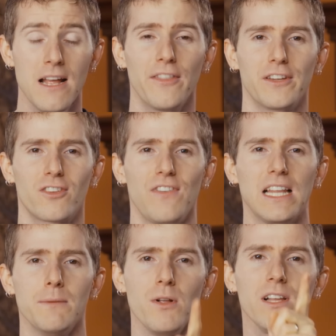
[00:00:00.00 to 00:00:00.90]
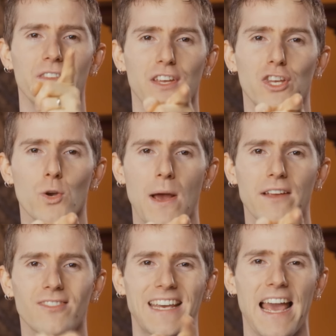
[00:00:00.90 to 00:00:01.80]
That's available in the
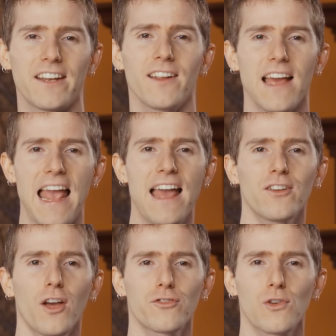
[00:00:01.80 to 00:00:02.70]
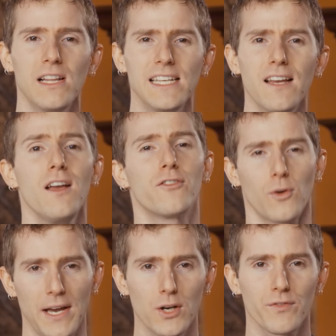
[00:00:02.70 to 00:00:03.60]
US, Canada, and Australia,
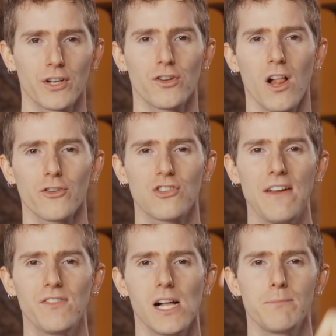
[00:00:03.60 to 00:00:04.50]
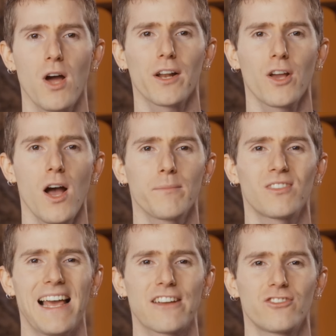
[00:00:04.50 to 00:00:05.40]
so head over to dollarshaveclub.com
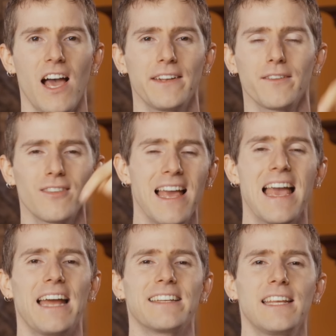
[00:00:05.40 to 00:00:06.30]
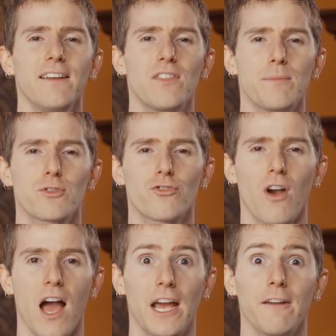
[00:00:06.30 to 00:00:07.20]
slash Linus and give them a
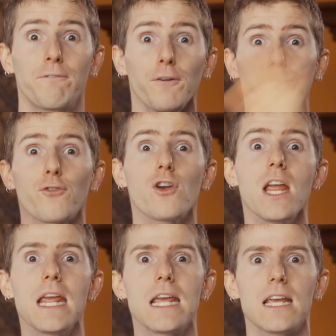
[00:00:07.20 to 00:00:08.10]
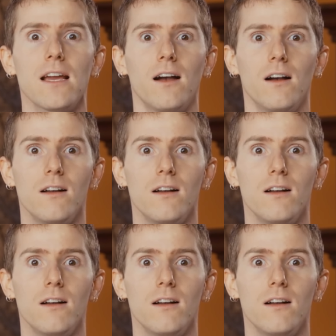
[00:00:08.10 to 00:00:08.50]
try for free.